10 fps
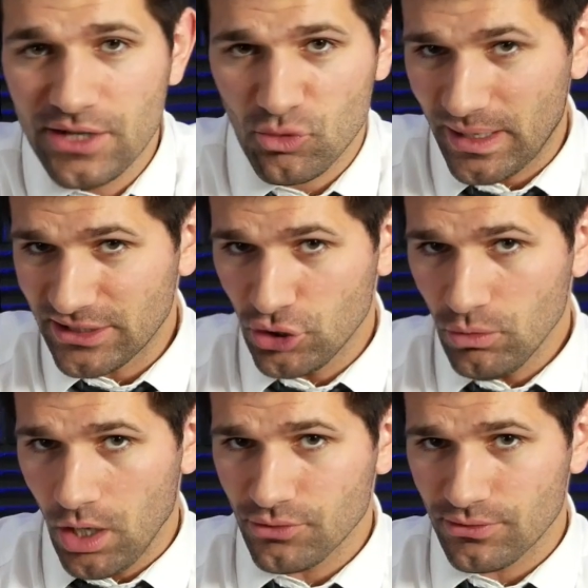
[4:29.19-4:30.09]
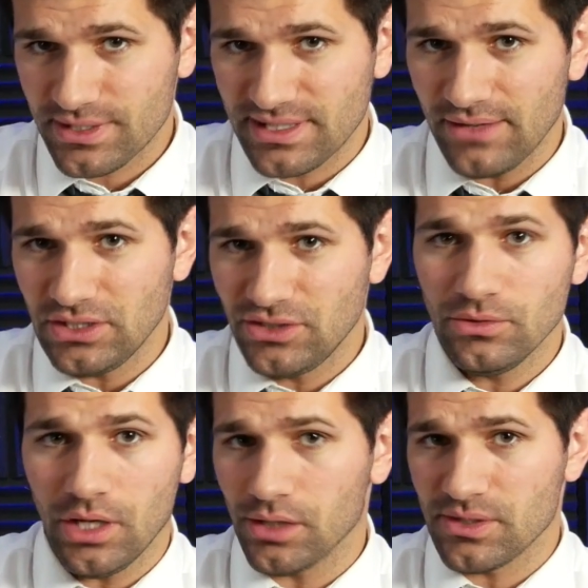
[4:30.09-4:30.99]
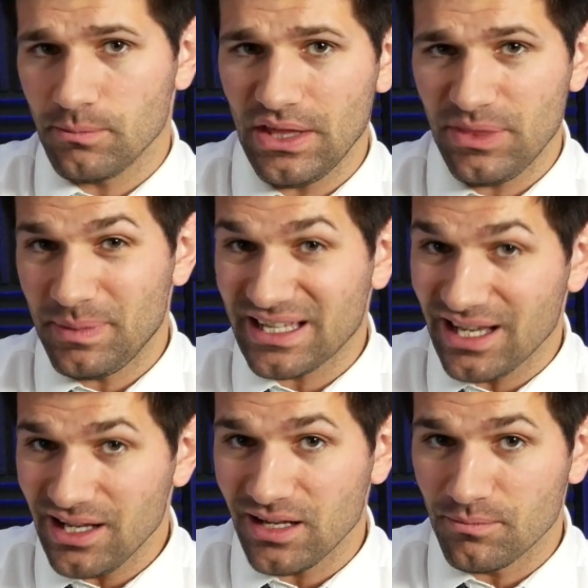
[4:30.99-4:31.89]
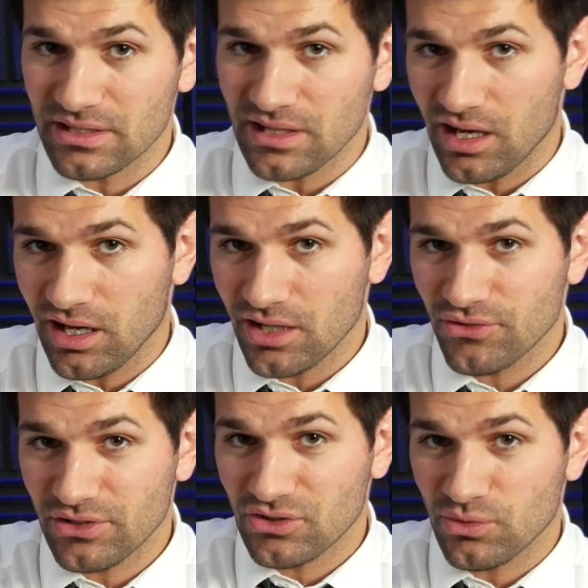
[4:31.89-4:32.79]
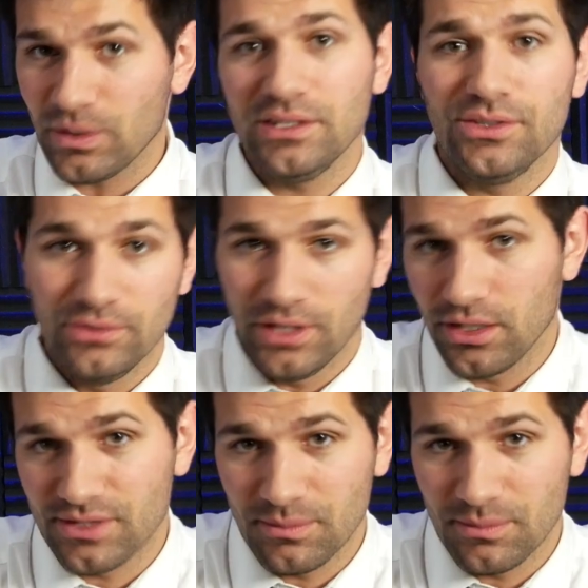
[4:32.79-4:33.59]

So my $272 a month becomes $122 a